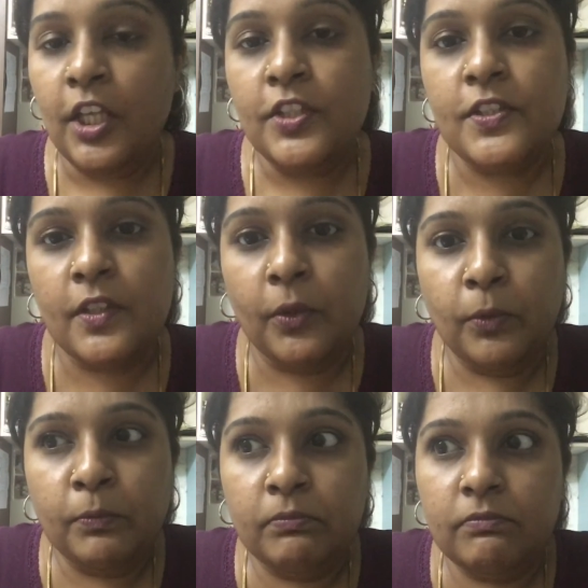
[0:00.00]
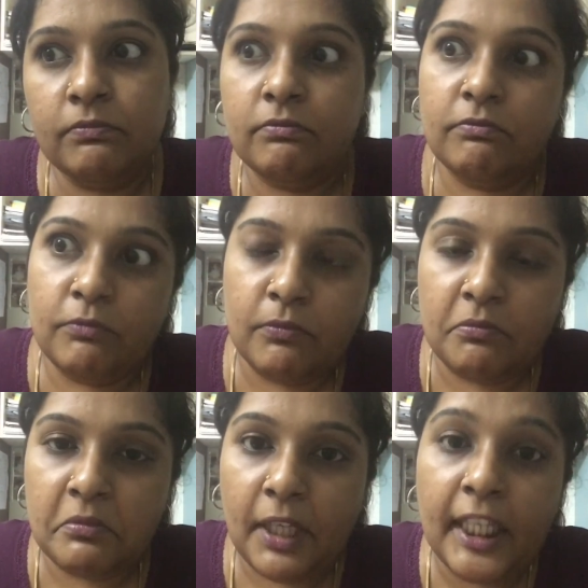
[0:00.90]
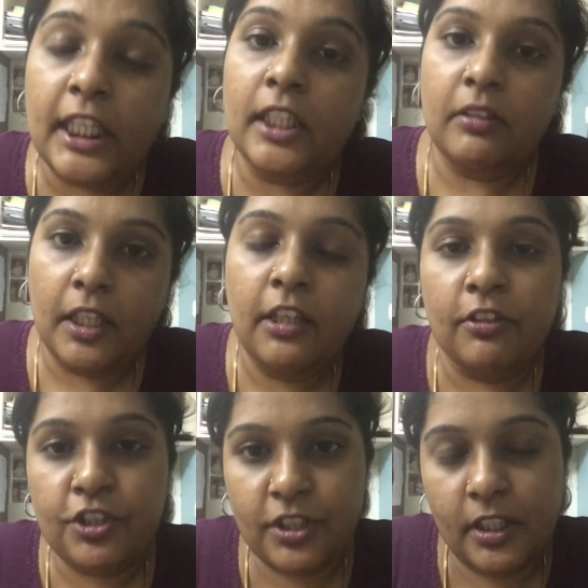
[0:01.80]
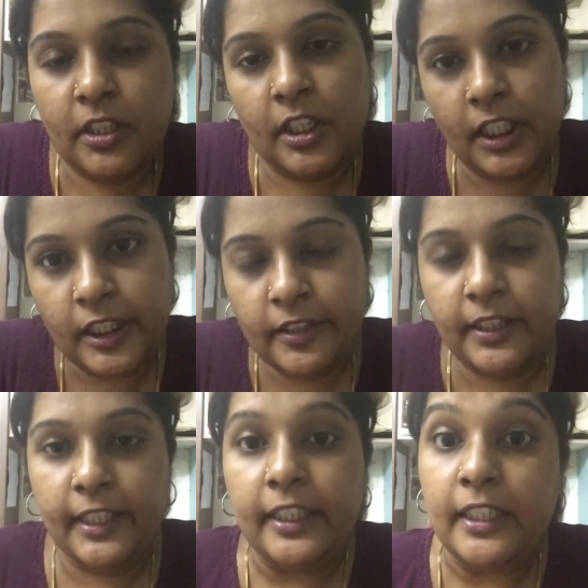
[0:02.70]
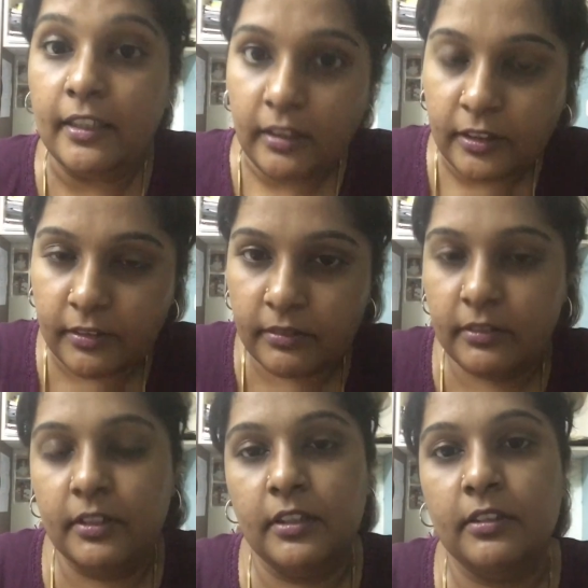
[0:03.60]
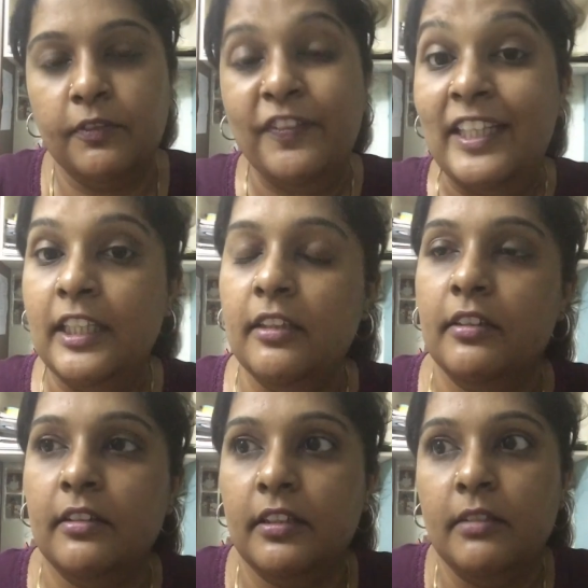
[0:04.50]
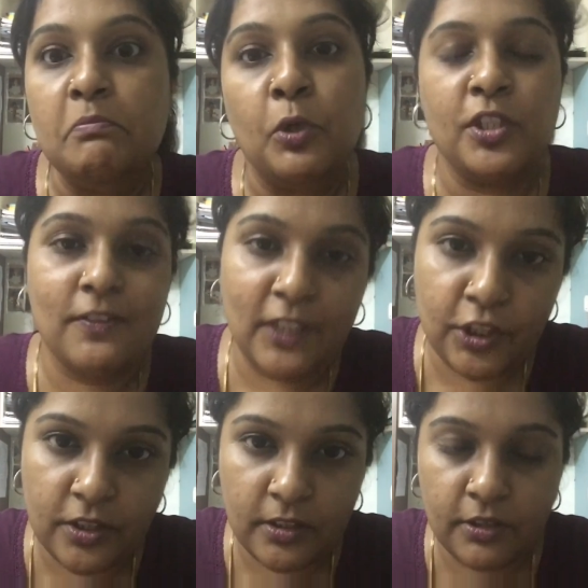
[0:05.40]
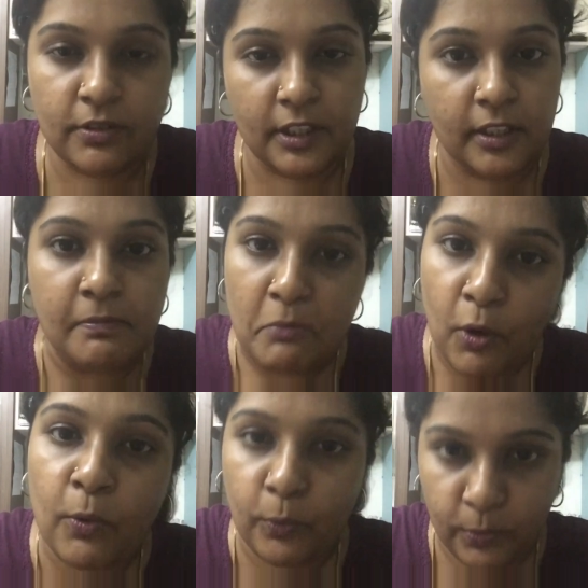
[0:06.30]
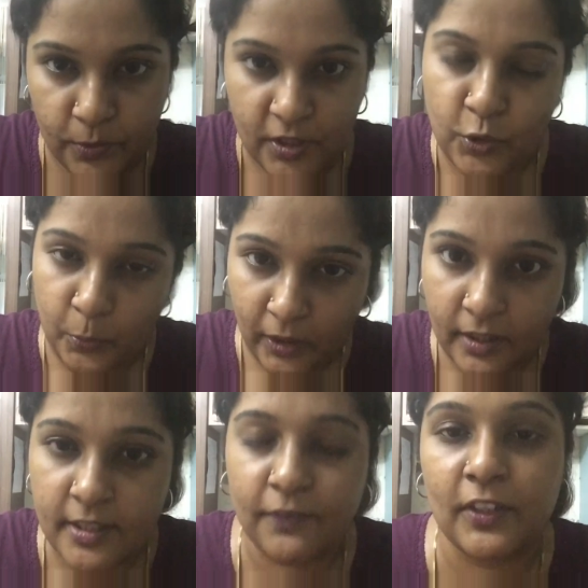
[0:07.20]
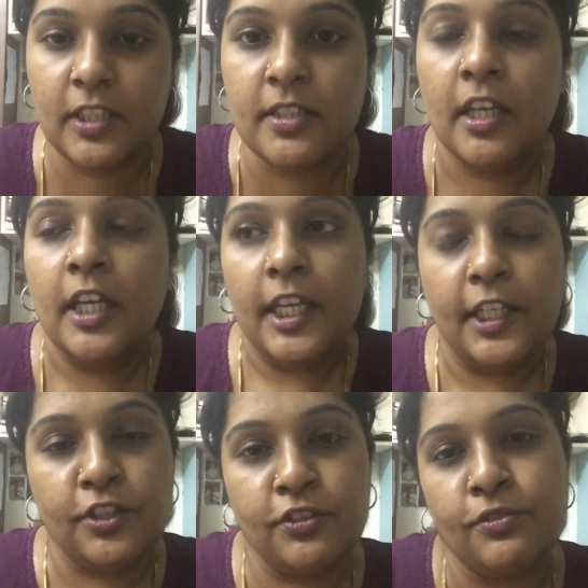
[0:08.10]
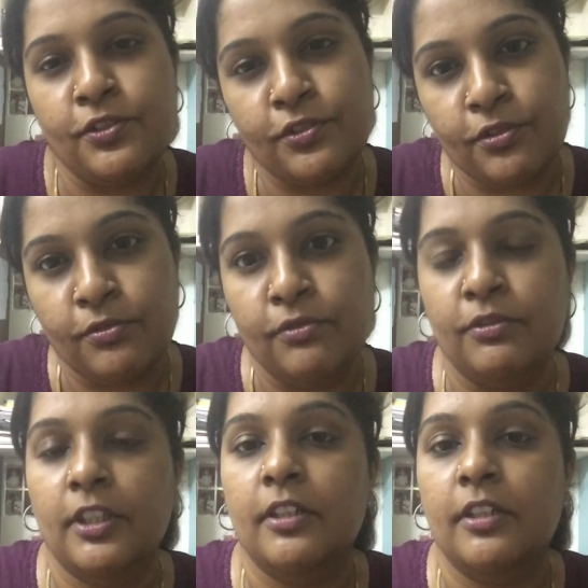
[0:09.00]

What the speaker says: So he or she, the learner, can feel the motivation to learn more such words if he's introduced to